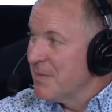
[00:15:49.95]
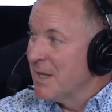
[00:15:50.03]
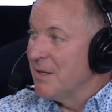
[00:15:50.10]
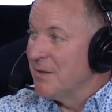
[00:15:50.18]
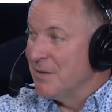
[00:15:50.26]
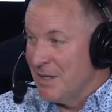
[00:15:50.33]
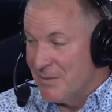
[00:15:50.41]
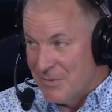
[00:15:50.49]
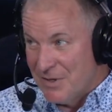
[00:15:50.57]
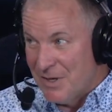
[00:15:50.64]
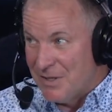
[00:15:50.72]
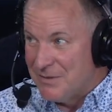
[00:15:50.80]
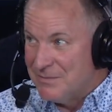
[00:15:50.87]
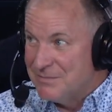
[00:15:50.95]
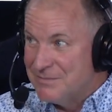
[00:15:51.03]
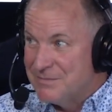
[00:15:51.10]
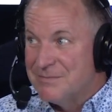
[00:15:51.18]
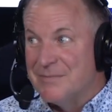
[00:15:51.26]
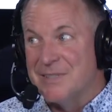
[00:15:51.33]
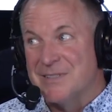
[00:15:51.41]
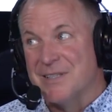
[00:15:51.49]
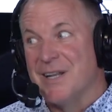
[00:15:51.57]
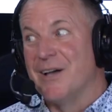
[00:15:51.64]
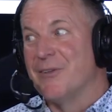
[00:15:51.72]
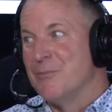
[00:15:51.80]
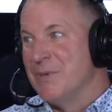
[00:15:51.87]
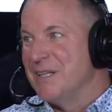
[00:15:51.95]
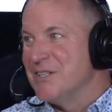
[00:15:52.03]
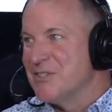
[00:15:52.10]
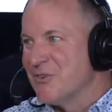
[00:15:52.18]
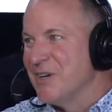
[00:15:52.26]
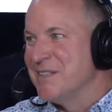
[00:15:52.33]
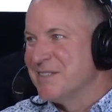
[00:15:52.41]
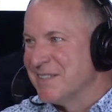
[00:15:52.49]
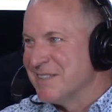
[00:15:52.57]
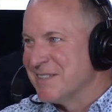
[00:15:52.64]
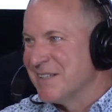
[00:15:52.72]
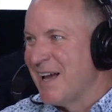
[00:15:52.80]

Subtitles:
in the NBA, it's another mini trade season.